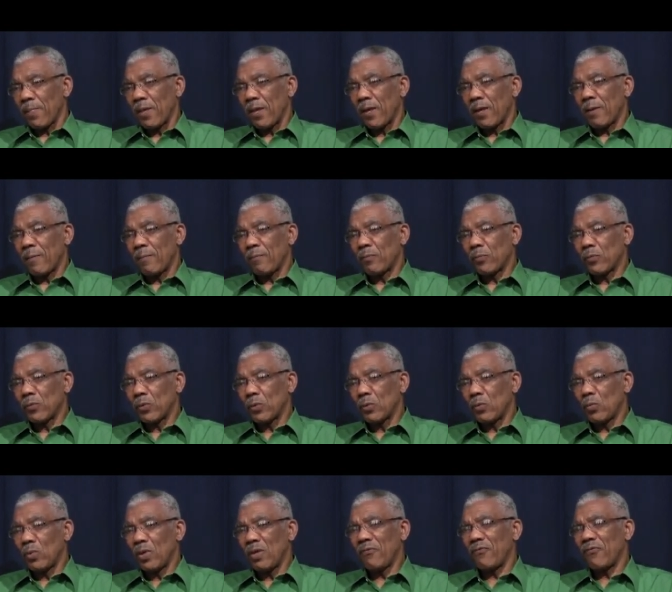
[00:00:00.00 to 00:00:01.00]

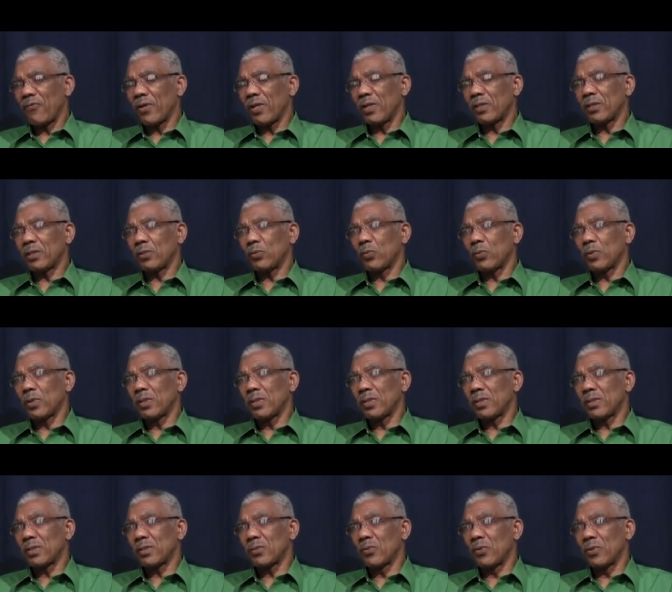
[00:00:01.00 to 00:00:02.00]
Um, we felt it
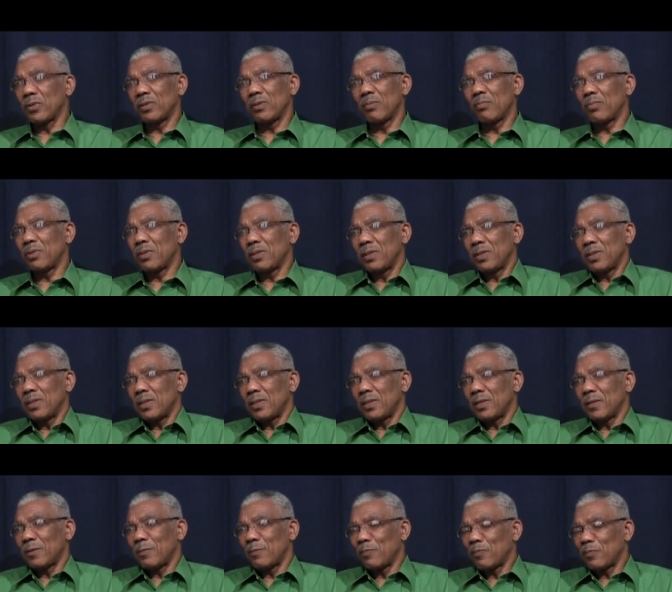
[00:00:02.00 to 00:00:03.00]
was going to be
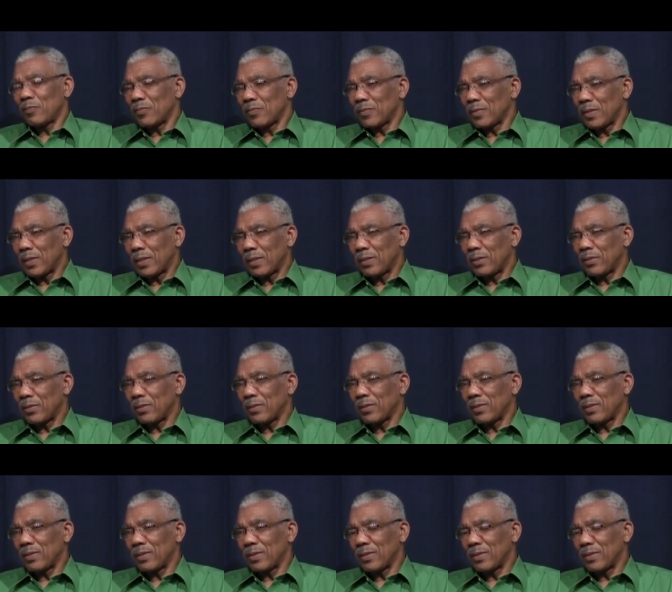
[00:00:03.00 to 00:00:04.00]
um,
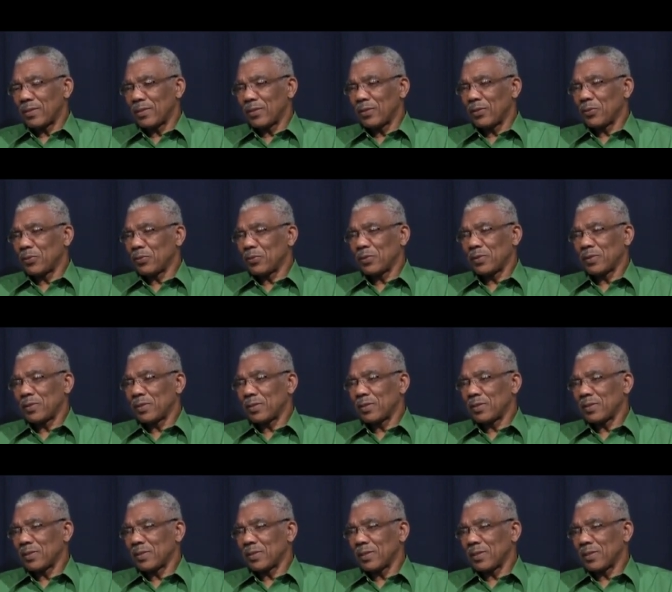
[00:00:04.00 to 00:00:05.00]
an, you know,
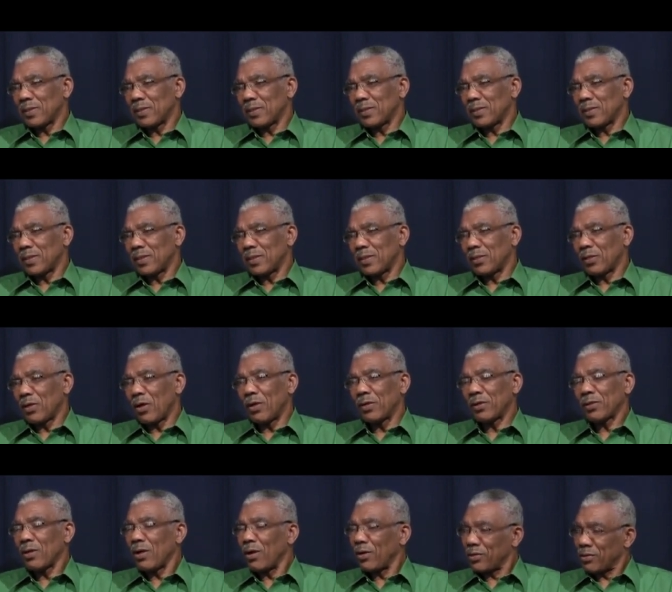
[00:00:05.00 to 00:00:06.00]
uh, an
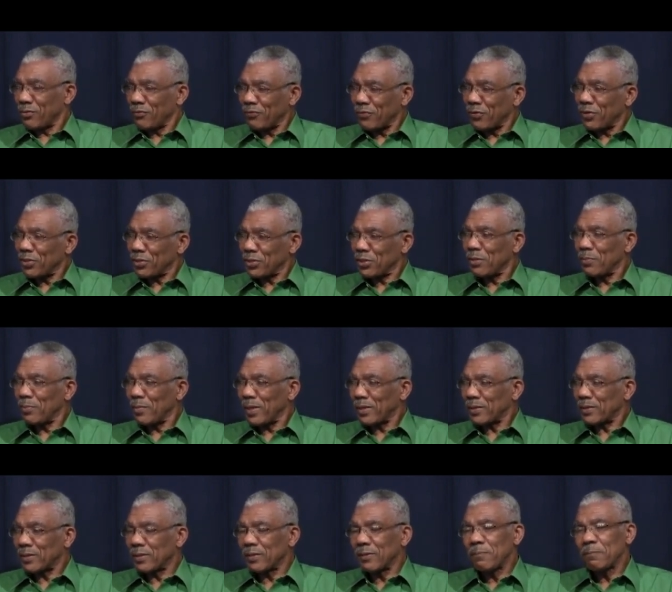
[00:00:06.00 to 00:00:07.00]
uncontroversial
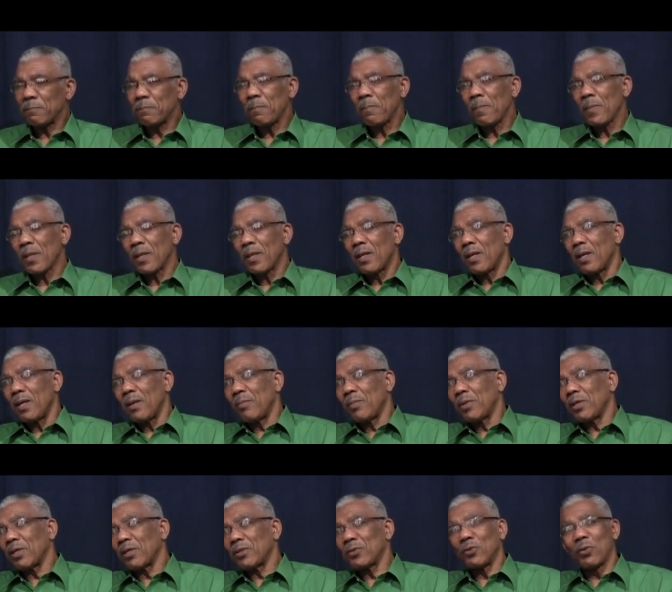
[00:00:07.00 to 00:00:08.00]
matter,
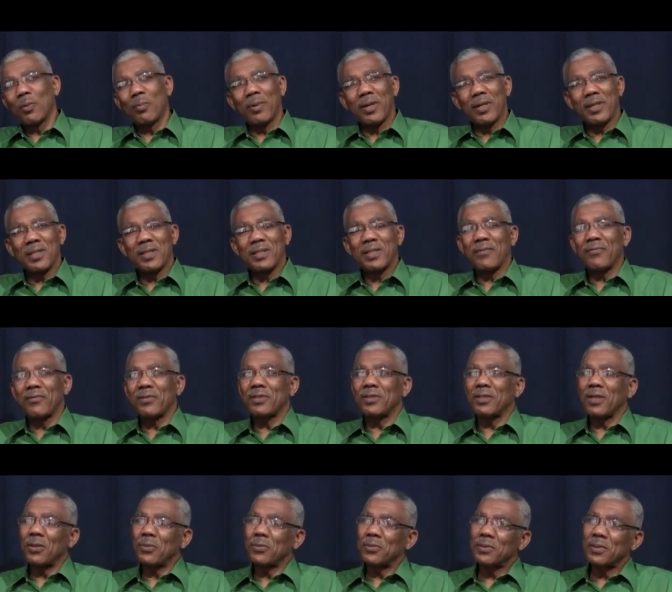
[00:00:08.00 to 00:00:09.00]
because nobody has ever
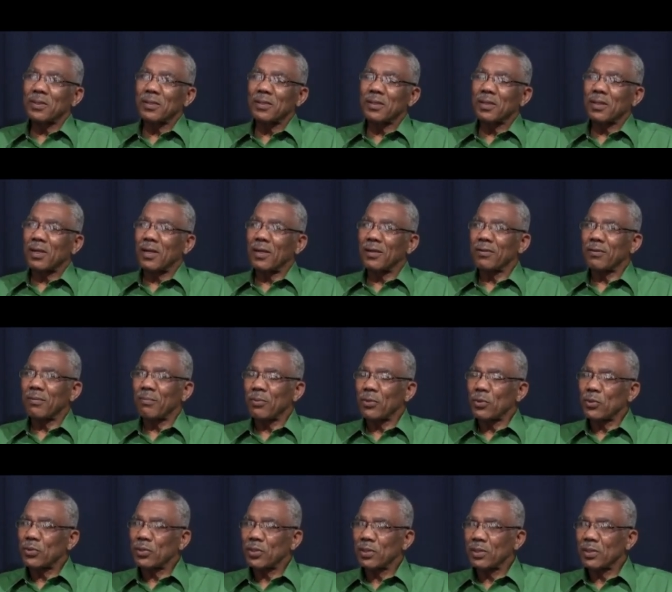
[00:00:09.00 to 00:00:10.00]
doubted the
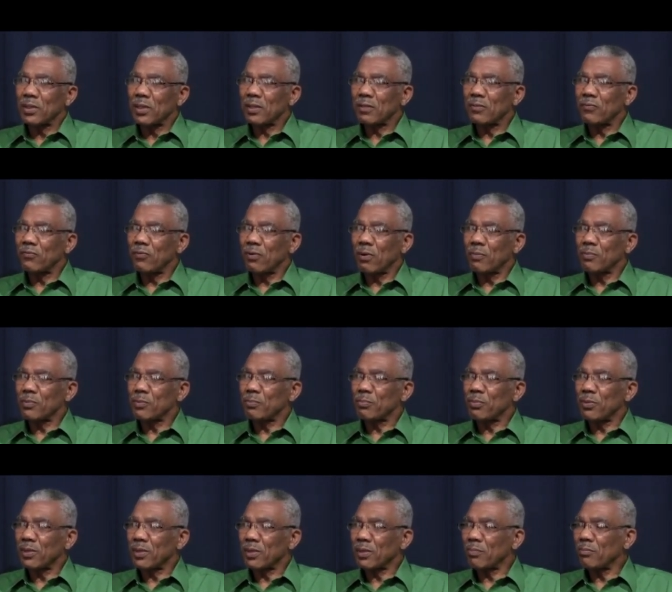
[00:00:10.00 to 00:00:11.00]
contribution that Forbes
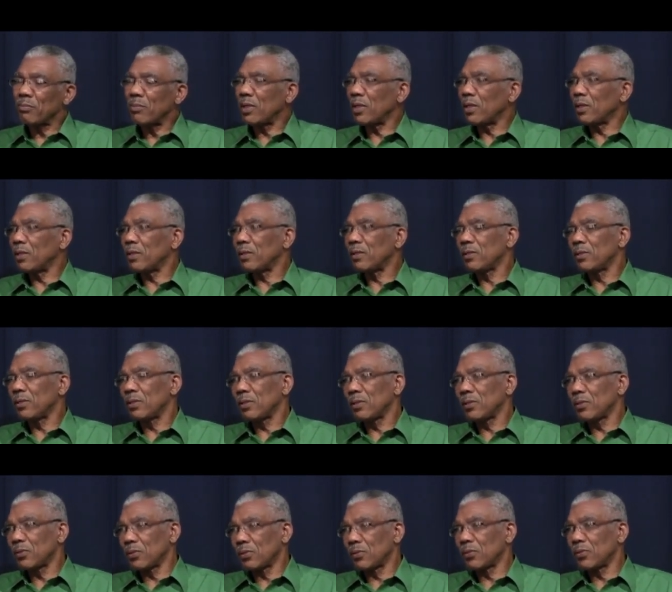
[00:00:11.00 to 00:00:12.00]
Burnham made
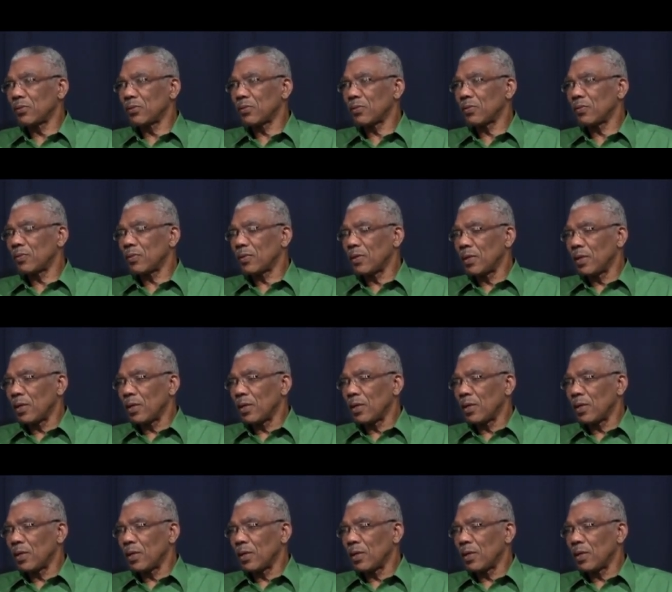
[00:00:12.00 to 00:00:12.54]
to